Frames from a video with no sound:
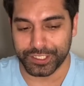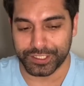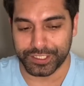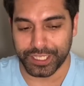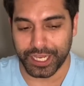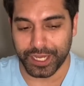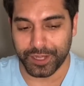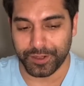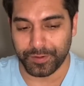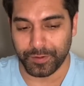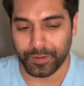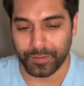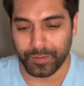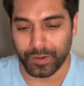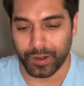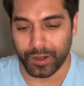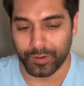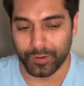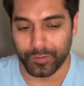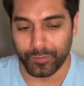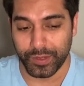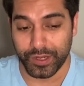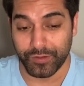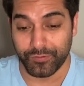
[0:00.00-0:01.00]
saying,
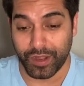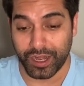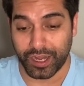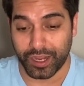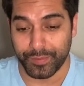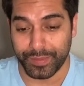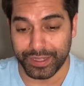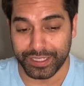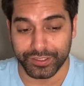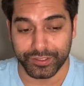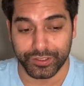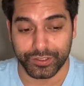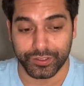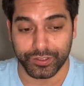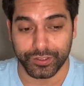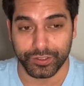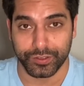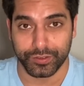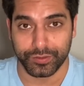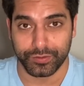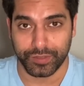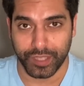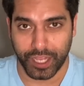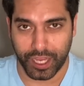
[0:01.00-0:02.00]
well, we recommend
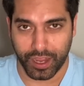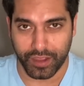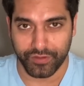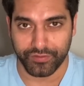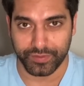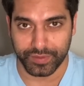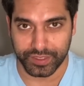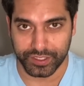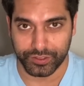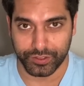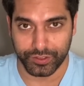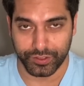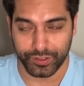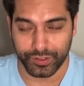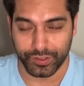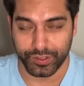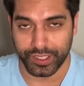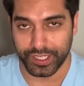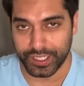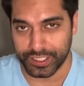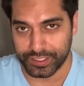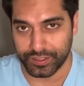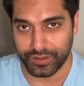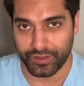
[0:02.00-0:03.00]
to the governments to do
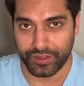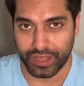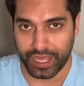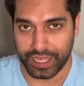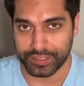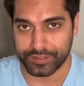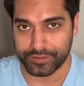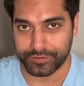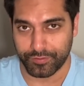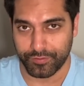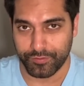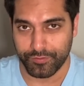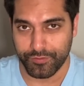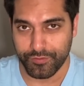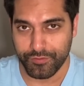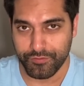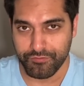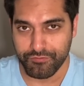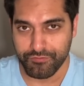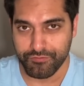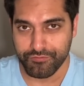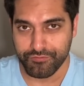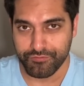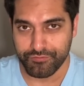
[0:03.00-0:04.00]
this and that.
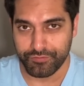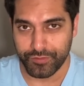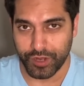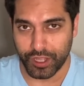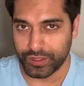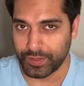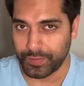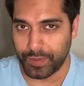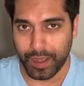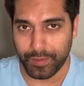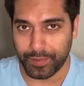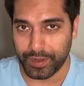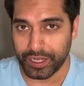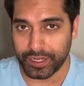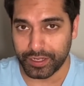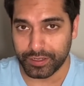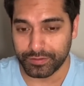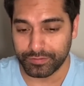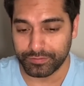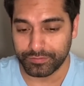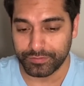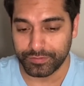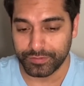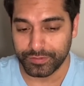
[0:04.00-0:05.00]
Not the public,
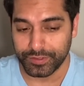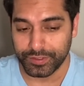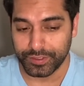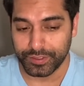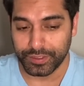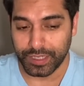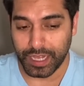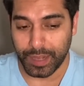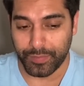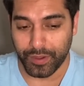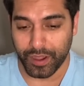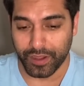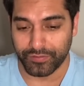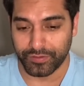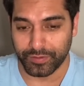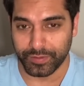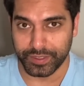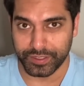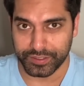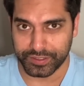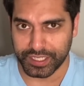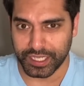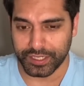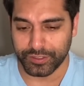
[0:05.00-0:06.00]
apart from
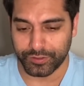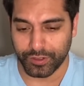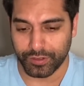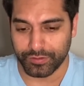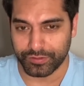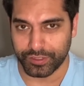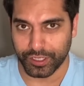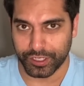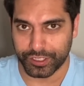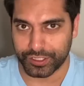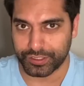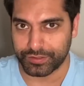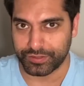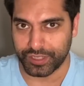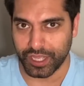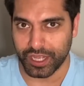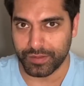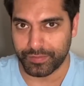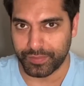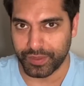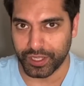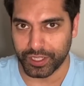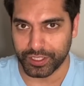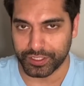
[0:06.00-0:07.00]
him saying, don't touch
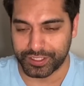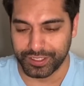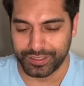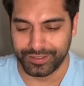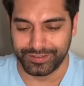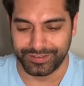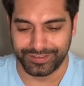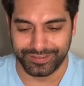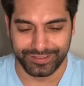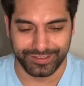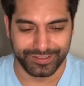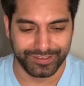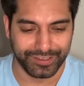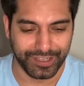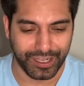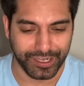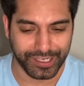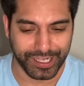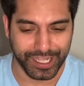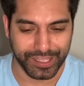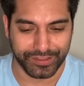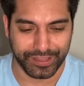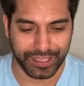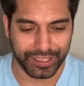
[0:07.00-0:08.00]
dead birds. I
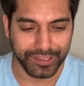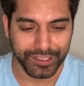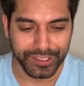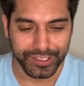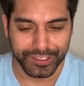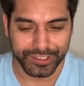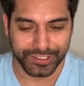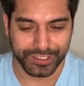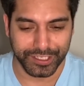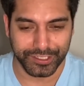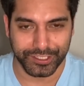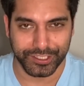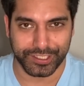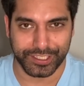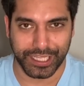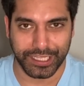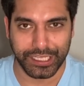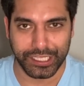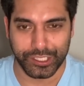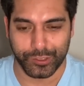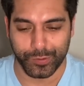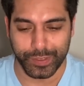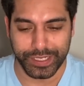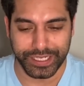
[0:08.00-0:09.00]
get that. So just
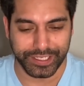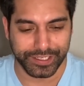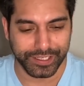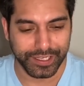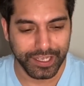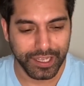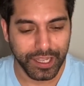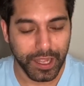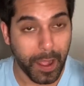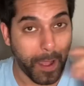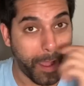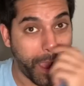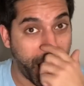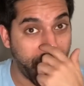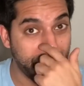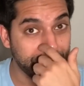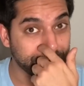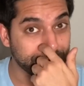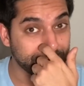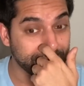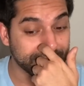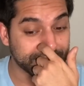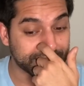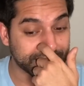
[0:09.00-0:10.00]
send a tweet. I
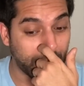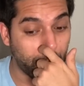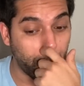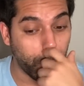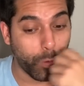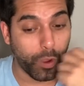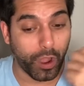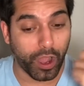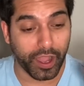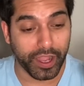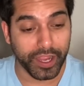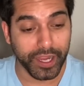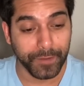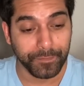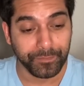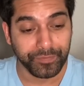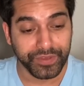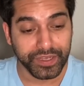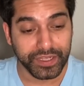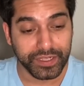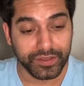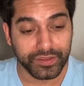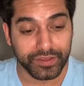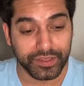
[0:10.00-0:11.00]
don't understand why
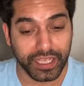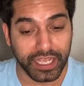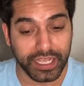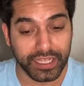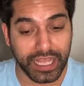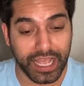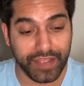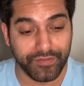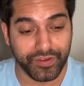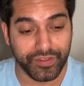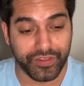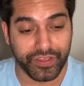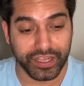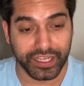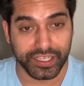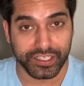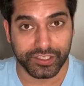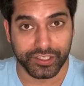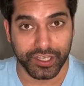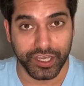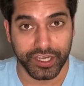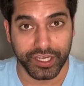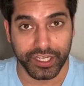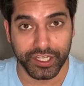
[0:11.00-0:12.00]
everything is
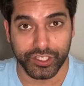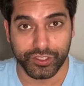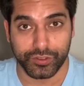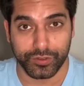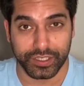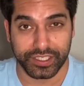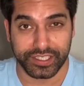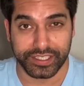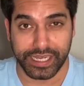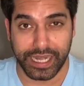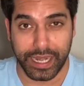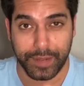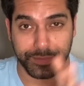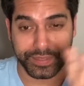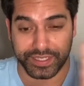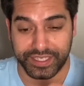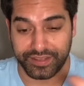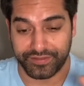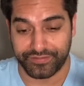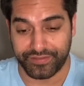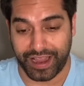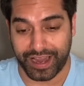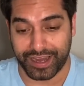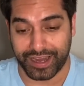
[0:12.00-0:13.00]
turning into a
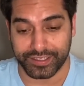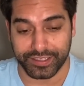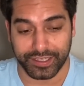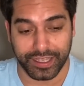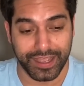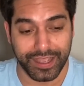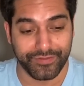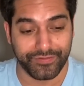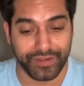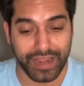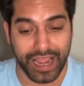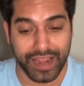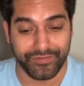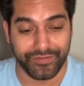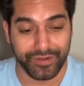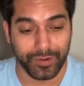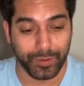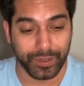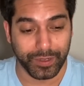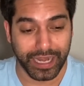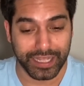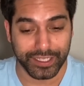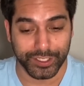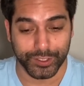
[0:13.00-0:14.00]
celebrity factor.
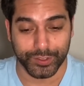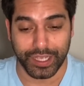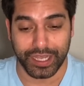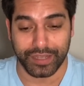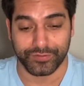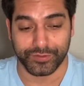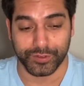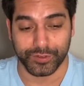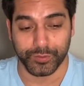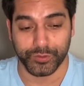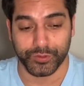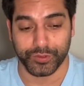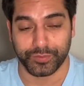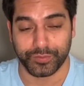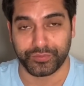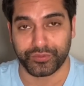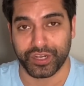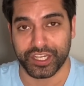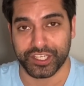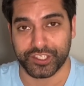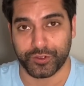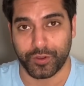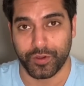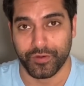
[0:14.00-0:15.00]
Everyone has to have some sort of
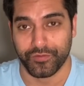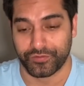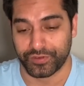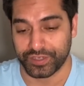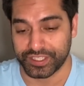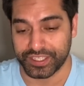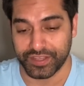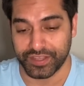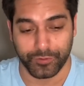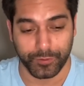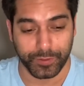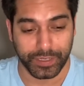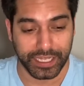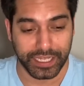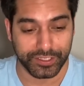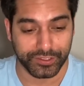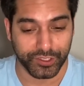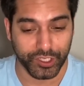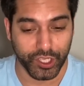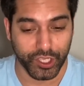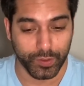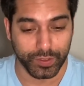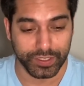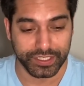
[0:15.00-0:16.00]
press conference. Everyone has
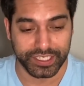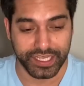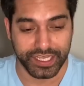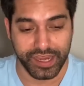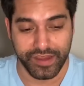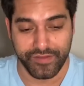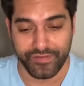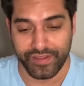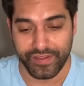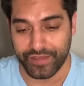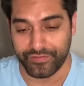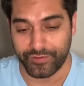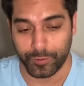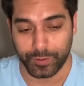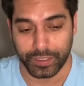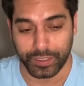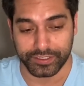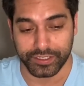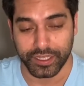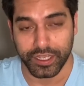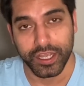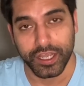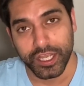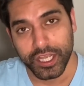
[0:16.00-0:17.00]
to go on TV. Everyone
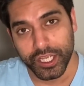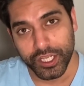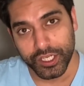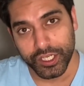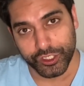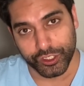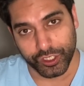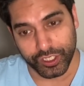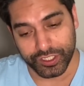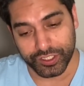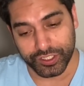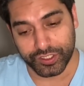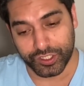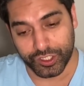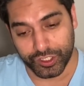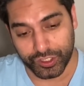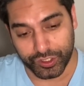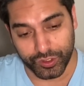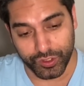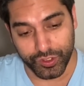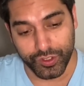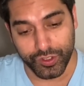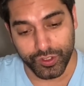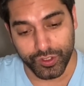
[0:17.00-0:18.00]
has just
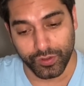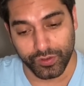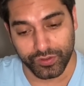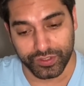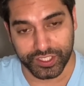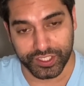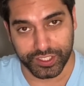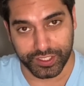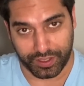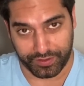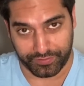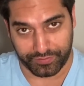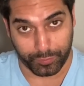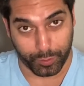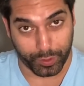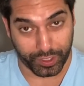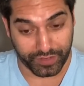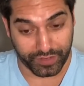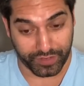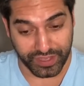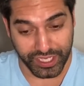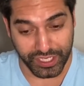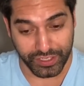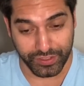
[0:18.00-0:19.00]
do your stuff,
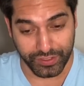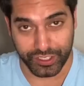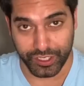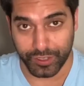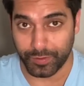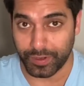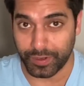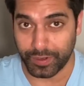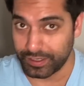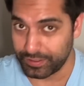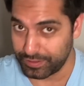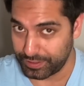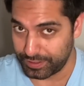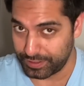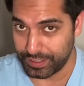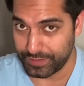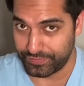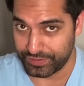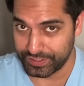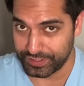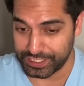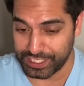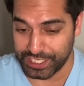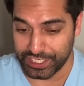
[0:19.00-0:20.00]
whatever you're doing,
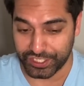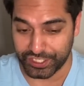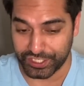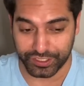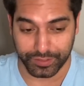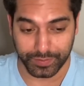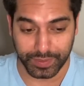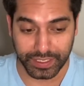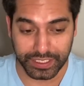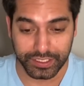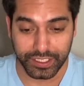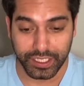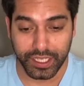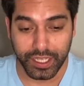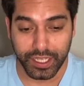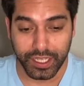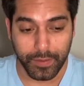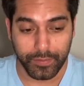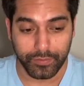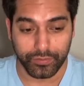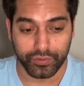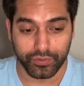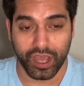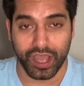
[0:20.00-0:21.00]
if it's legitimate,
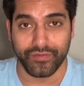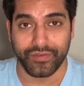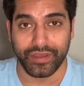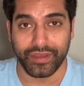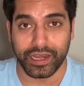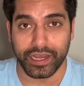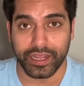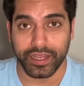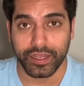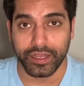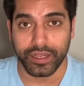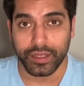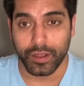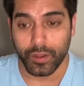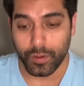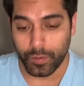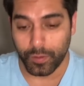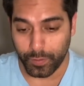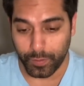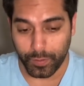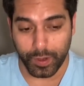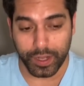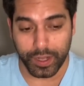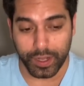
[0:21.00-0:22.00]
privately,
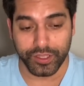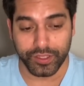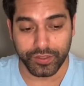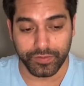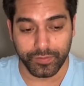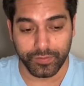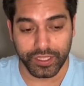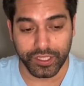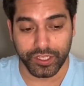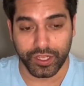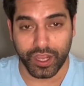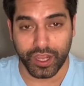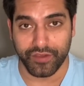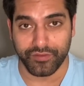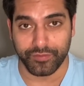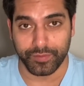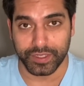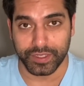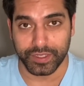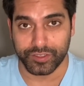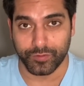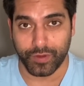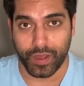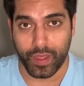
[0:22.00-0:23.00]
with
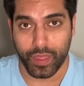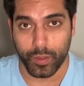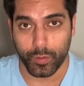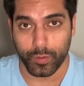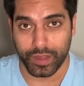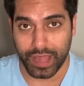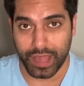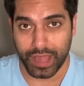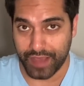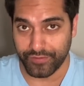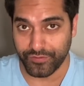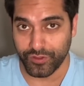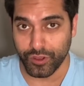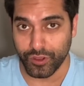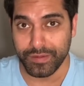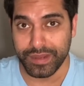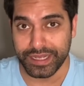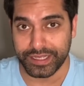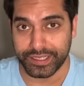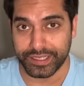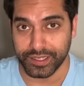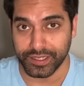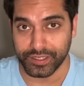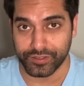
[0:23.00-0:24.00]
governments around the world. Have your
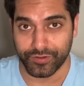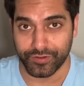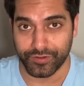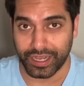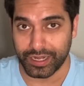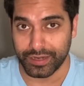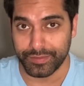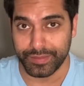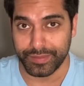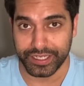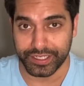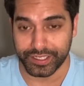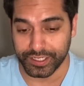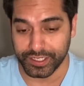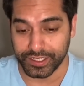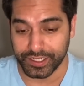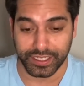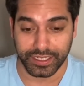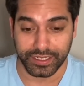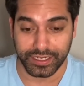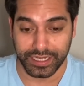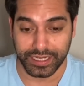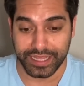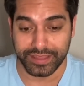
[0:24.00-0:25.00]
meetings, regular meetings,
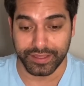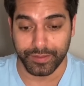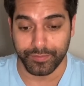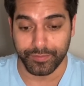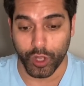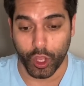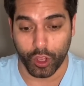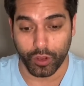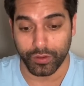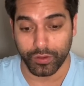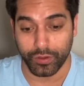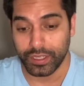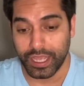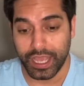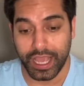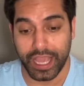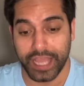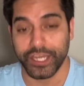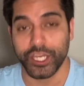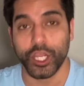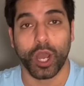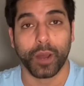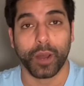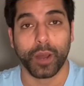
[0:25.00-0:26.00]
and let them know
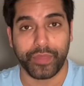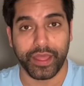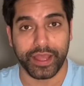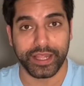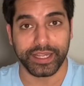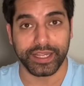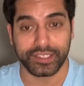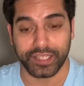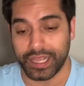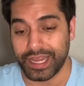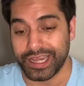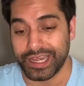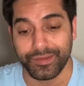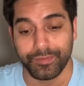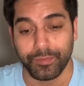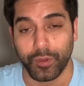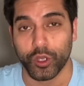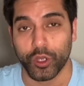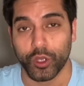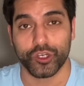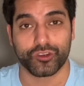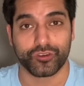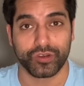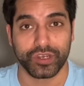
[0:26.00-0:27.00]
any updates, any
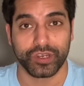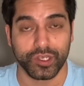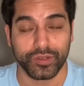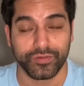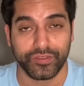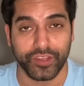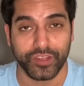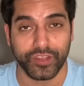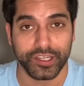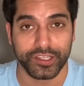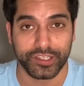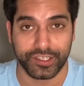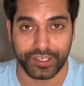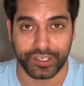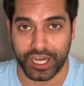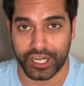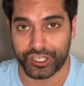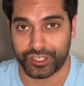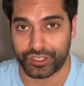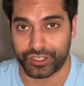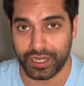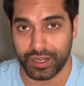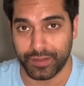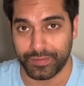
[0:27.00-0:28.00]
monitoring you've done
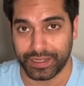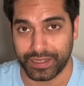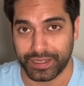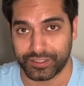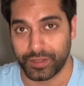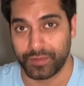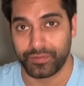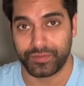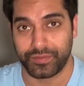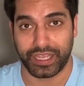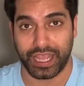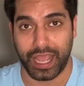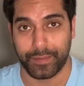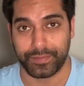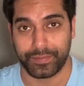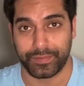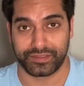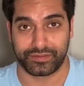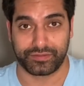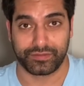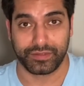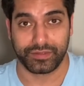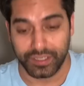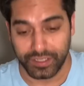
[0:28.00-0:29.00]
internationally about something
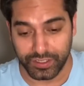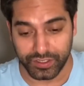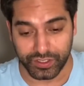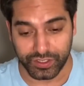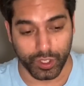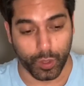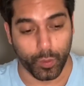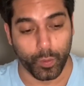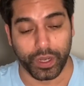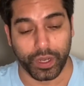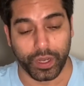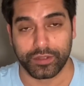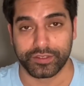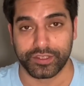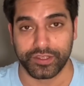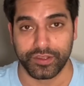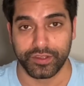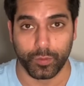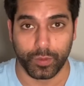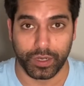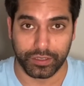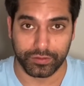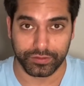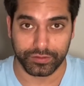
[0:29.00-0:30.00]
happens somewhere else in
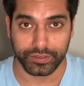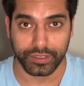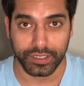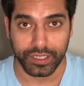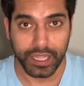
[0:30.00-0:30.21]
the world.